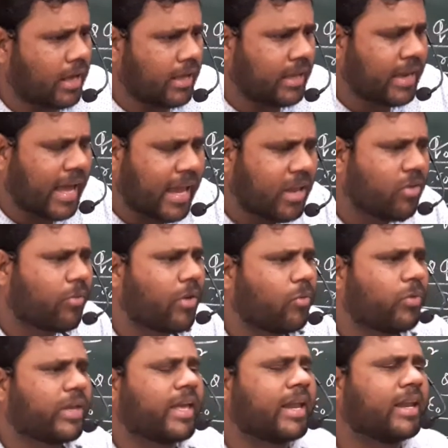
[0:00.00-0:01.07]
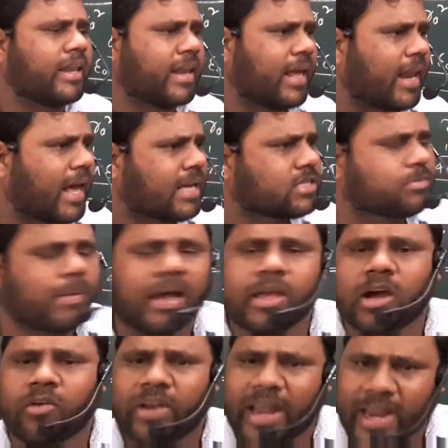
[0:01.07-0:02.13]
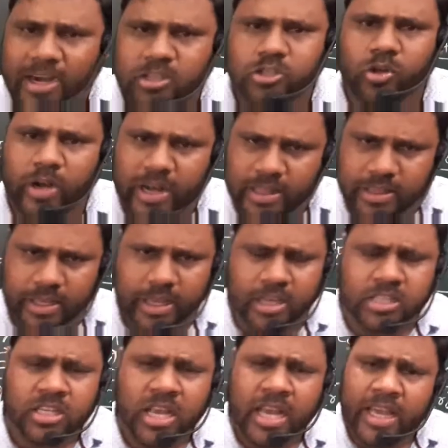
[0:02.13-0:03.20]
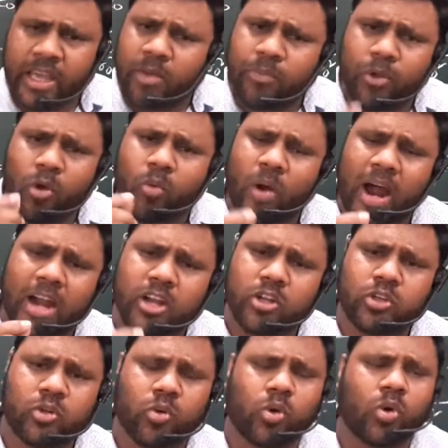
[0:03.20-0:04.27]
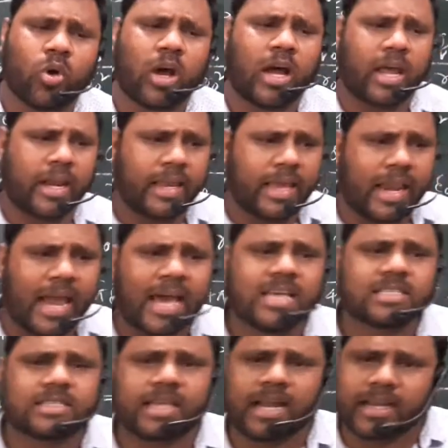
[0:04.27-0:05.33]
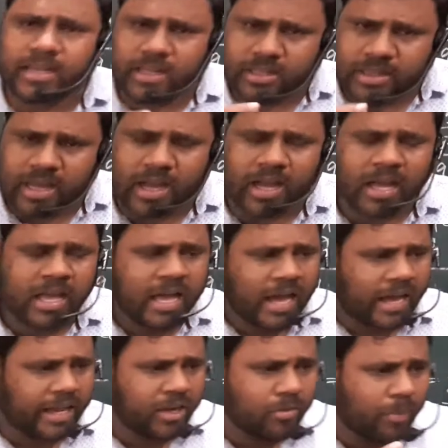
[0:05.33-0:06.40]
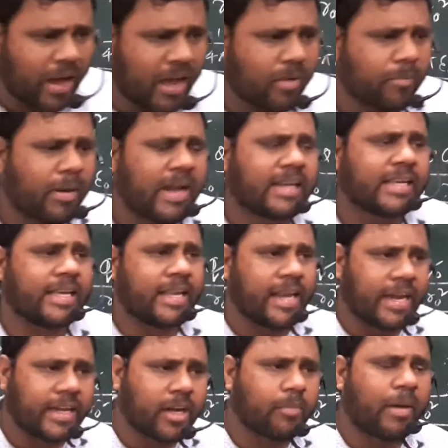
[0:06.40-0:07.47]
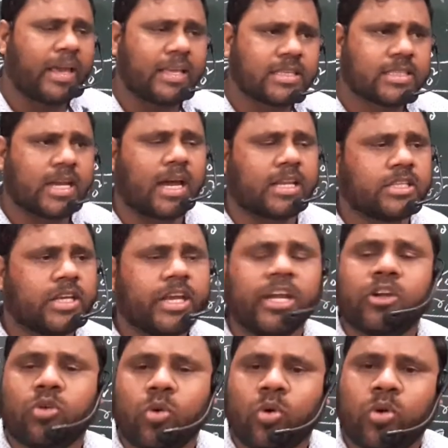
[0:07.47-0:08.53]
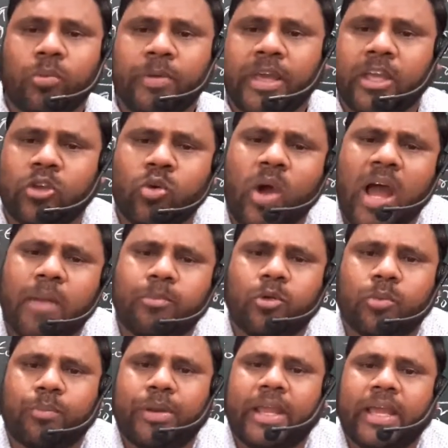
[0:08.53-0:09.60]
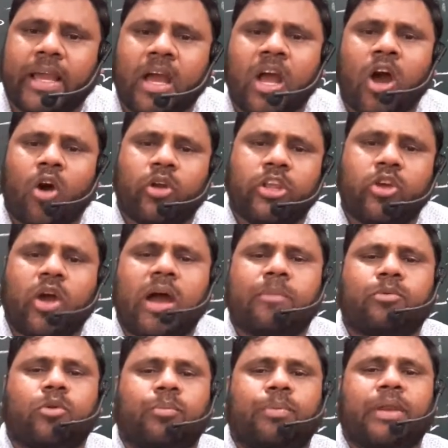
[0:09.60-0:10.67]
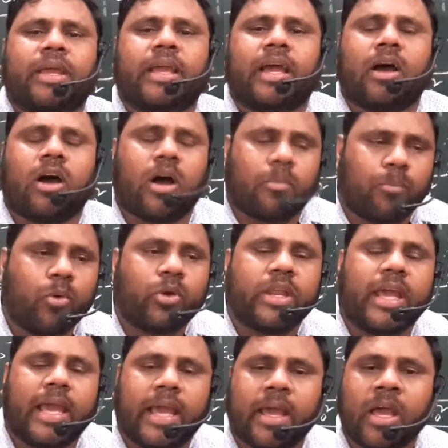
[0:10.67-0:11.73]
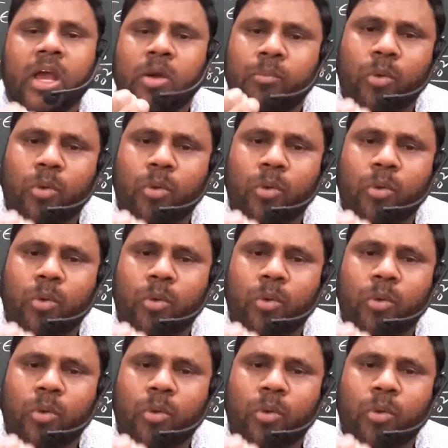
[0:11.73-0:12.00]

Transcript: in any way we can realize by our hands or anything else. If you want to realize that the environment created by a charge, it would be you have to bring or you have to bring put a